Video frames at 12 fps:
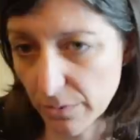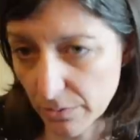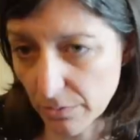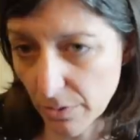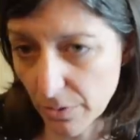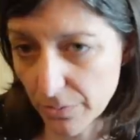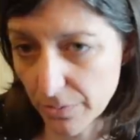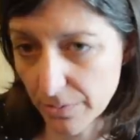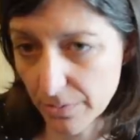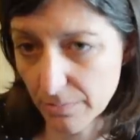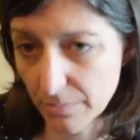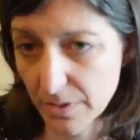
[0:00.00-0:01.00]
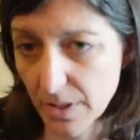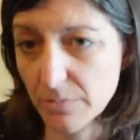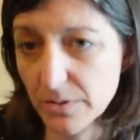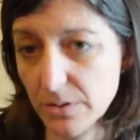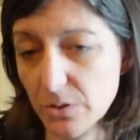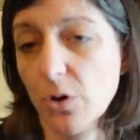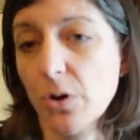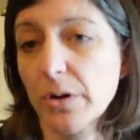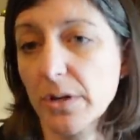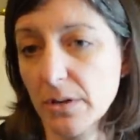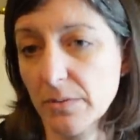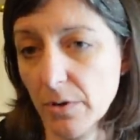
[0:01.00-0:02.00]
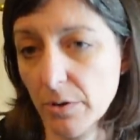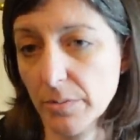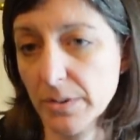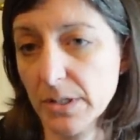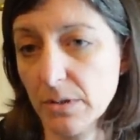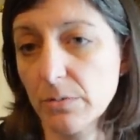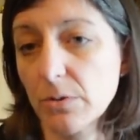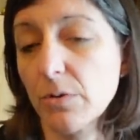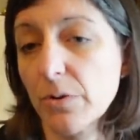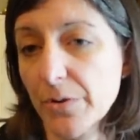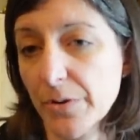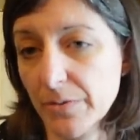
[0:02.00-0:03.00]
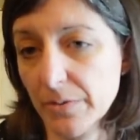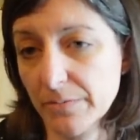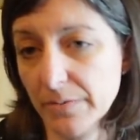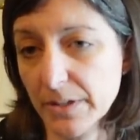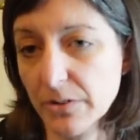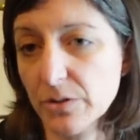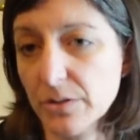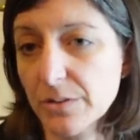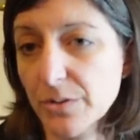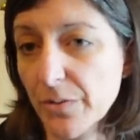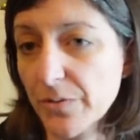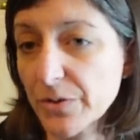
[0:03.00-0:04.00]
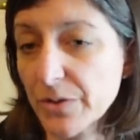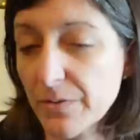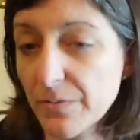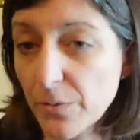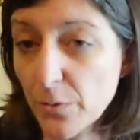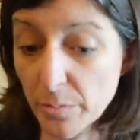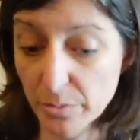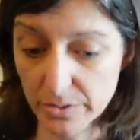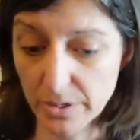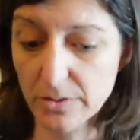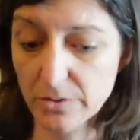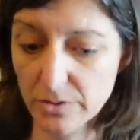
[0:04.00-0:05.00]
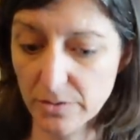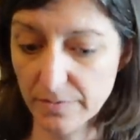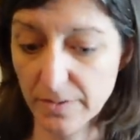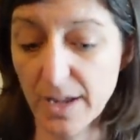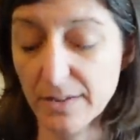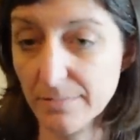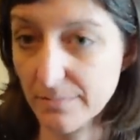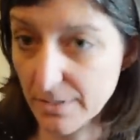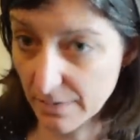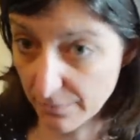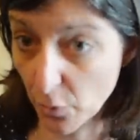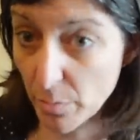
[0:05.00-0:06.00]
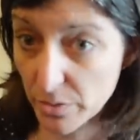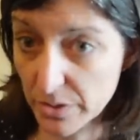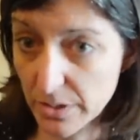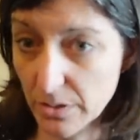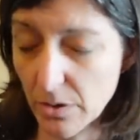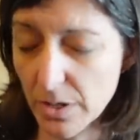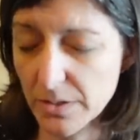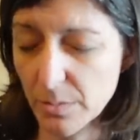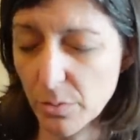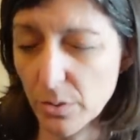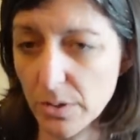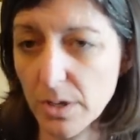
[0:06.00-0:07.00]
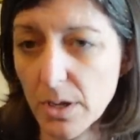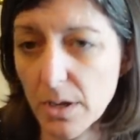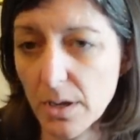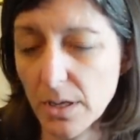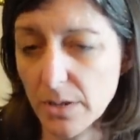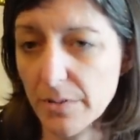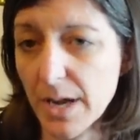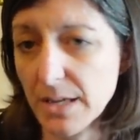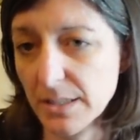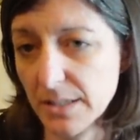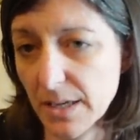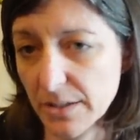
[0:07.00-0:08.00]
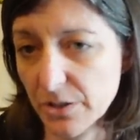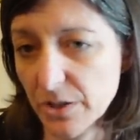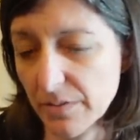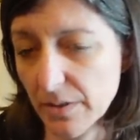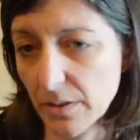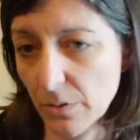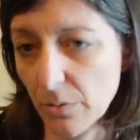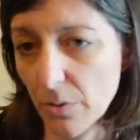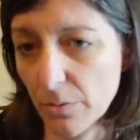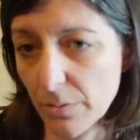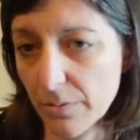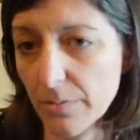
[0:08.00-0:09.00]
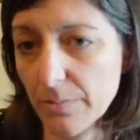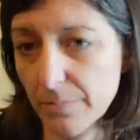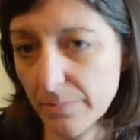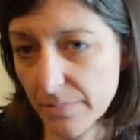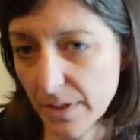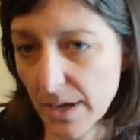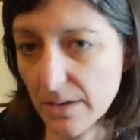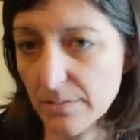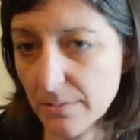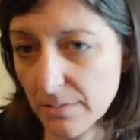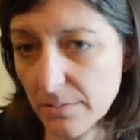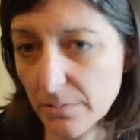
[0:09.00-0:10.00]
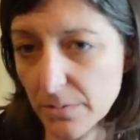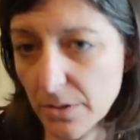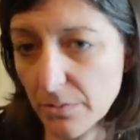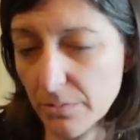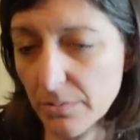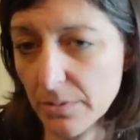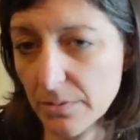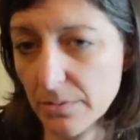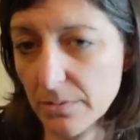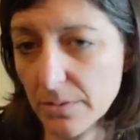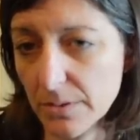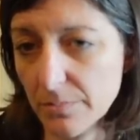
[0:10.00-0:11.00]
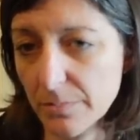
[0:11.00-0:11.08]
real growth. But that was the target of where we would see real growth over inflation. So if you see 4%, just a flat 4% across the board, you know, that is not achieving the growth that, you know, is